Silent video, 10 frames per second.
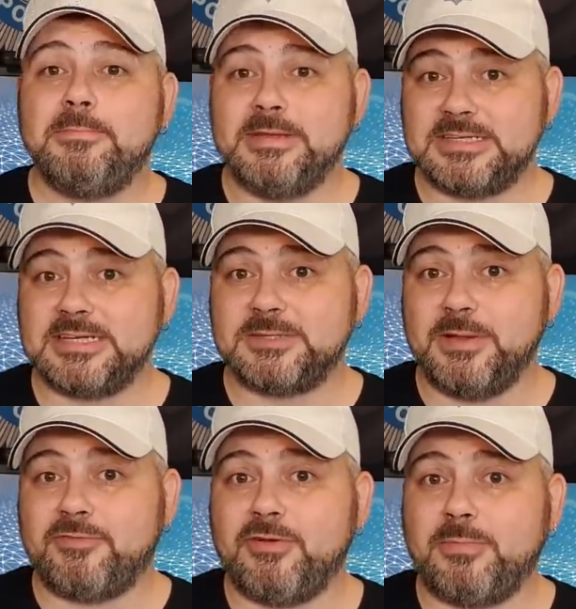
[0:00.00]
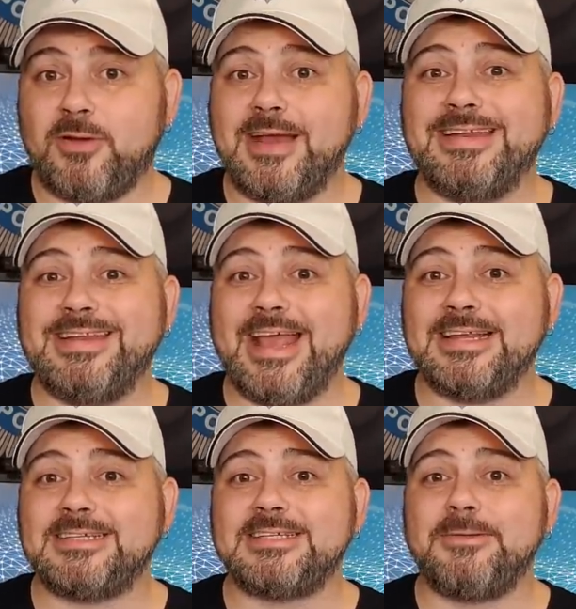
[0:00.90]
Mr. Smith replied
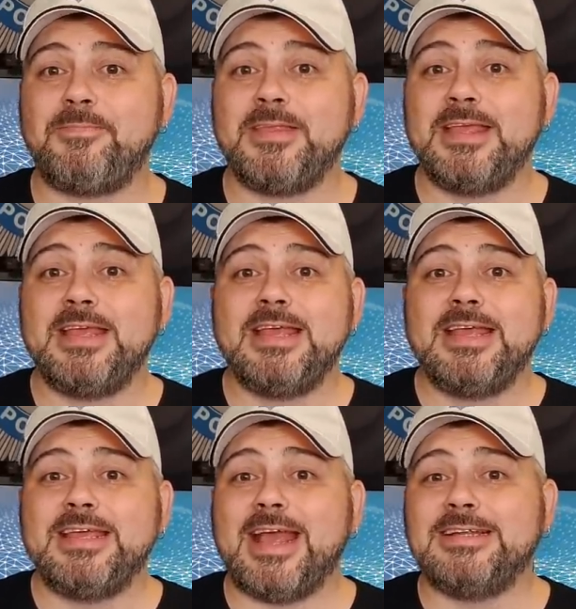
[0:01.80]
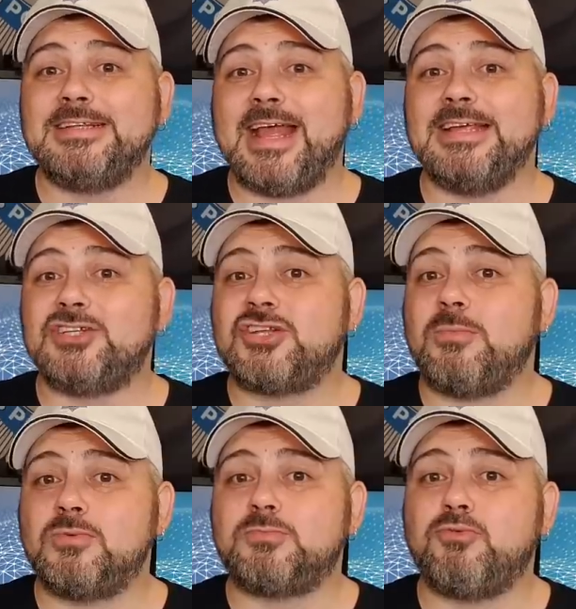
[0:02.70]
yes. He added that his
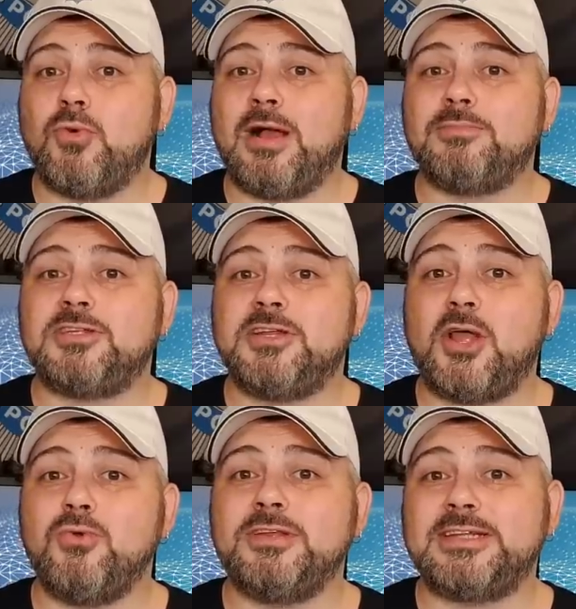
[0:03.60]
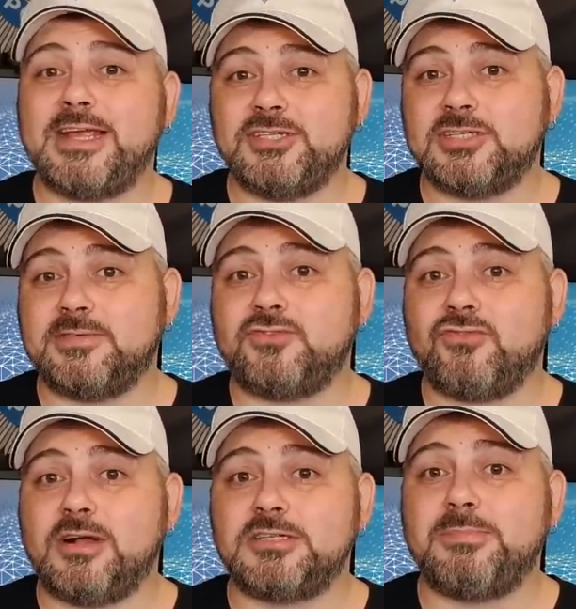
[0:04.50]
son was brought up to know the dangers of
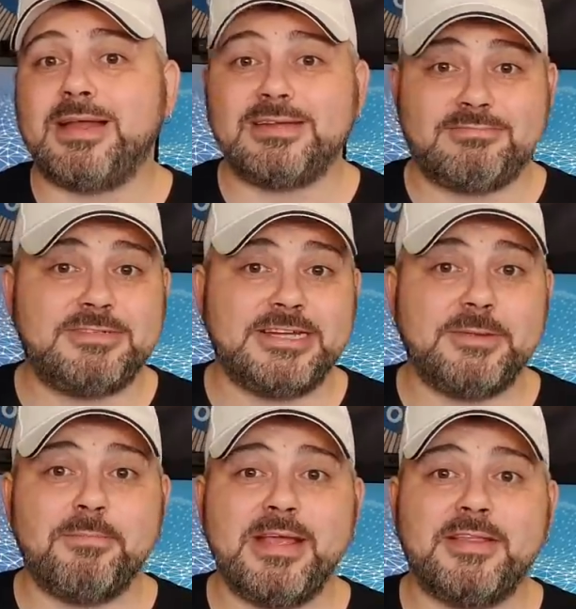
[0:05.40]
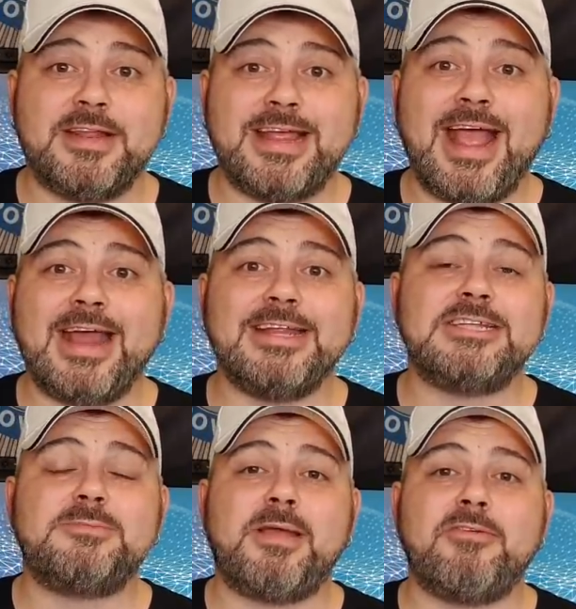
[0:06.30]
drugs, but did admit that they had
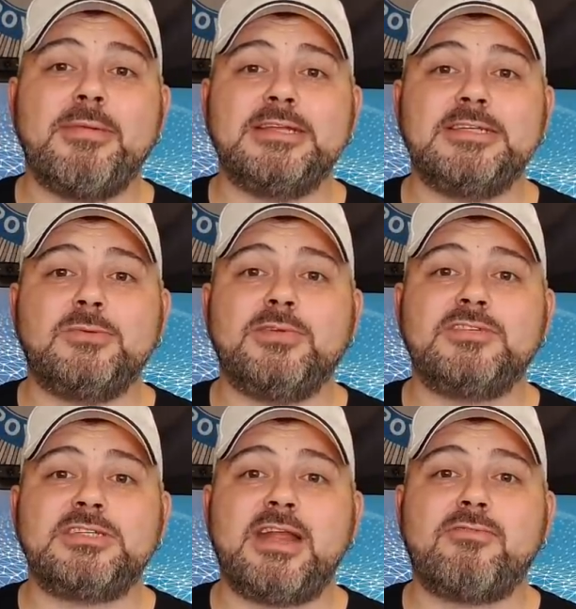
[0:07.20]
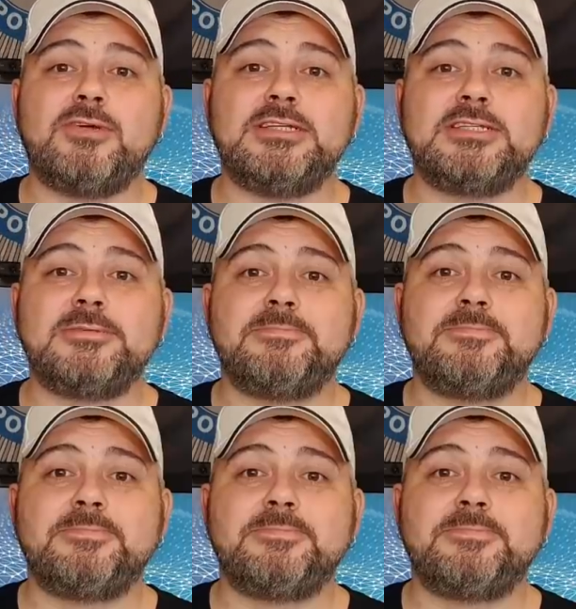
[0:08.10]
experimented with steroids.